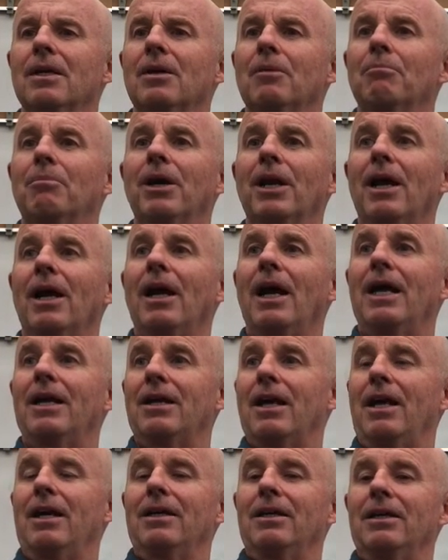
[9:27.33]
But
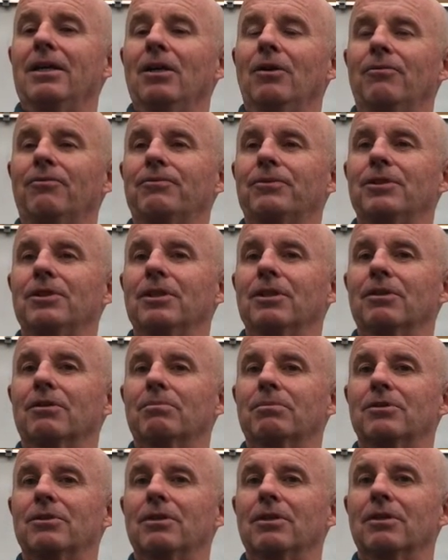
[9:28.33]
you know, to
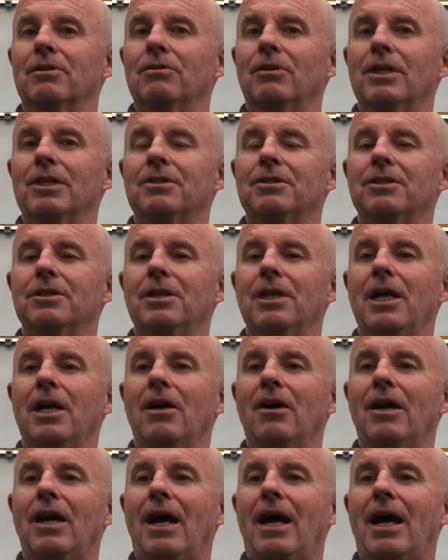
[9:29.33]
your question
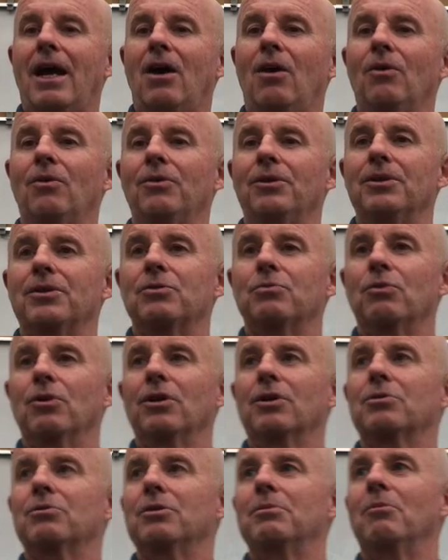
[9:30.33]
there, how this
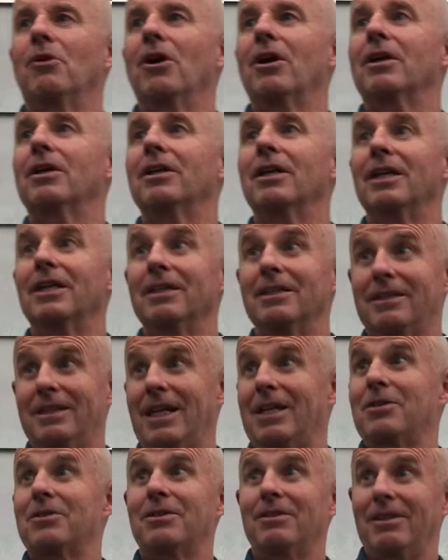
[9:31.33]
works with marketing,
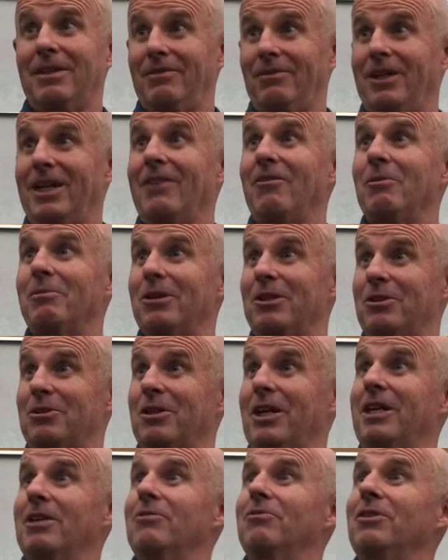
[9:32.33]
that's what everybody's
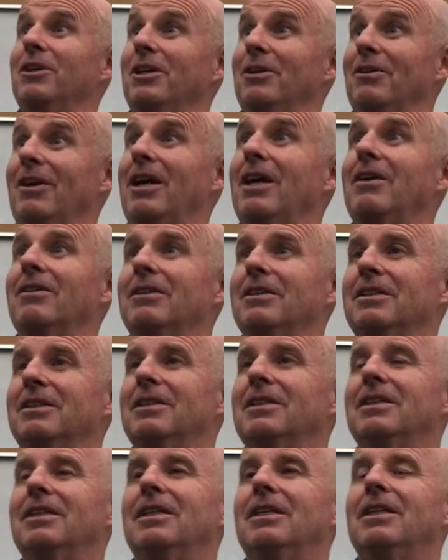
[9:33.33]
trying to figure out.
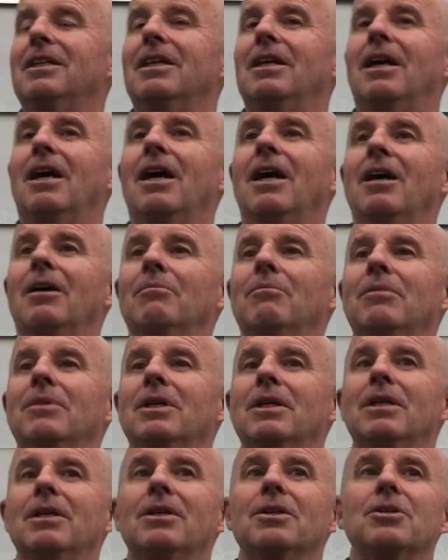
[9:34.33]

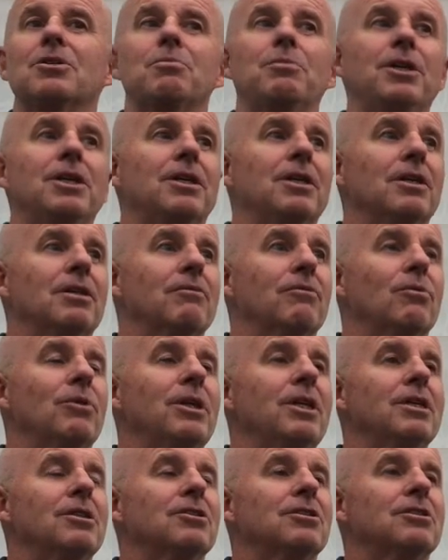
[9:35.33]
Speaking of
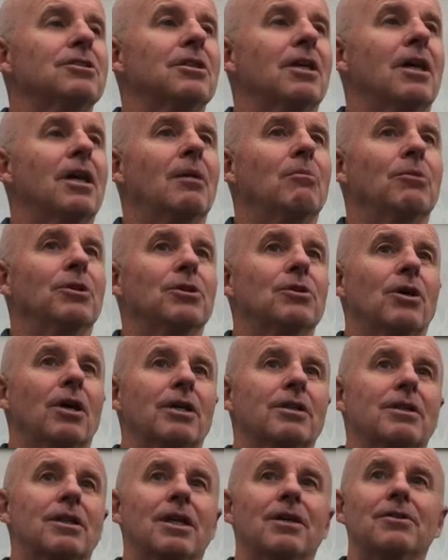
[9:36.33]
which, we
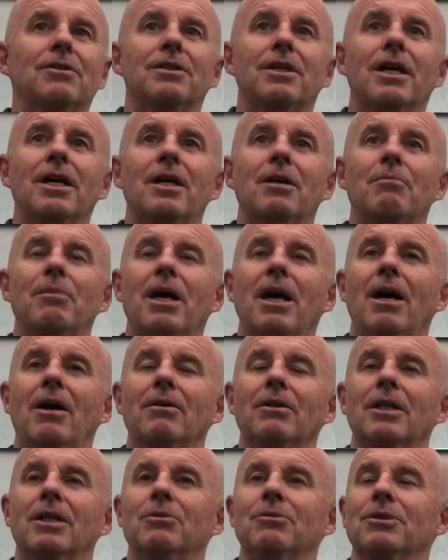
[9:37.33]
talked the other day
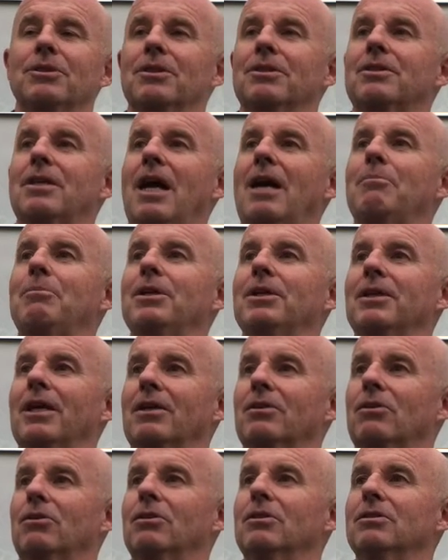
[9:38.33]
about, and it was just happening,
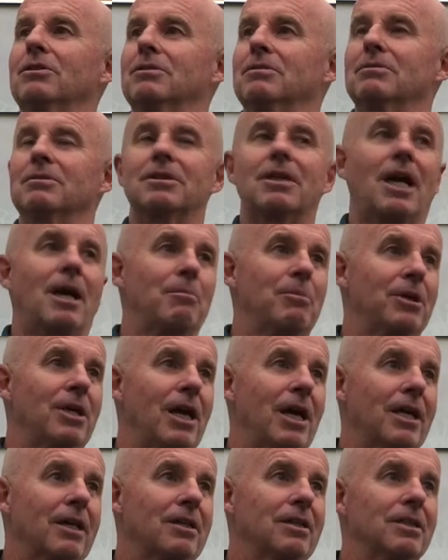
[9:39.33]
that Colin
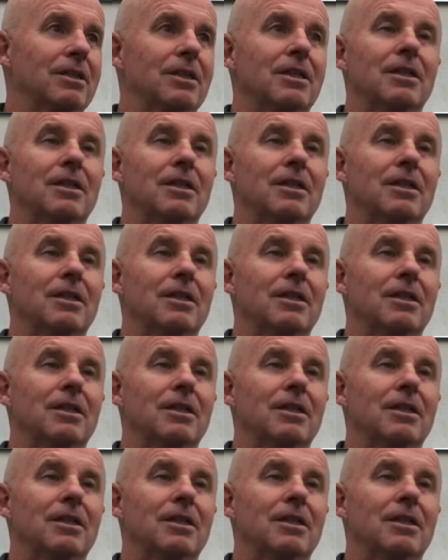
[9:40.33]
Kaepernick